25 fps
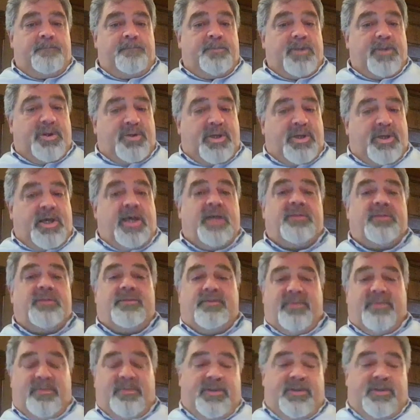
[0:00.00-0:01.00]
Okay,
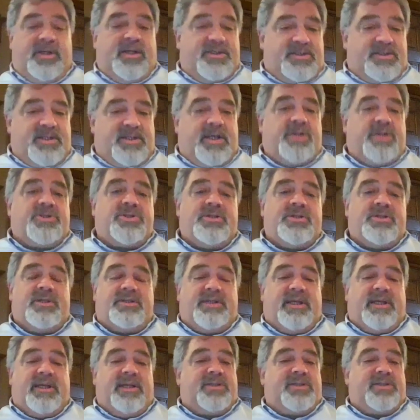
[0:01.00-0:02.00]
the attention to
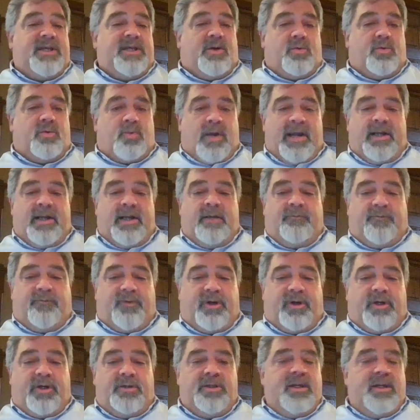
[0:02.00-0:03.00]
detail right up
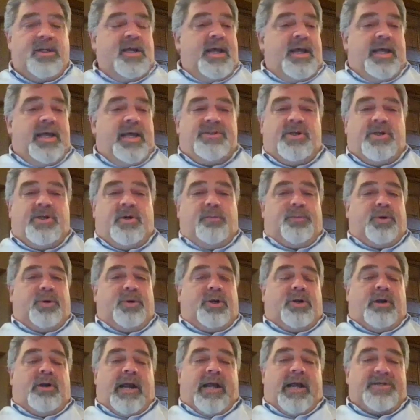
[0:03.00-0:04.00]
front, and don't
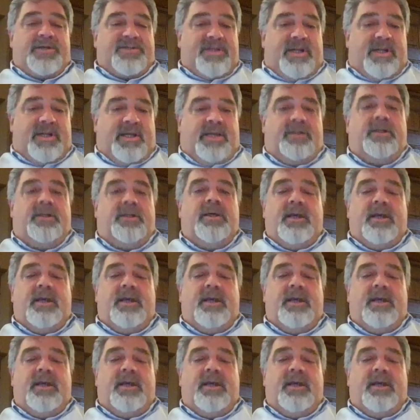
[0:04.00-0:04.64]
procrastinate.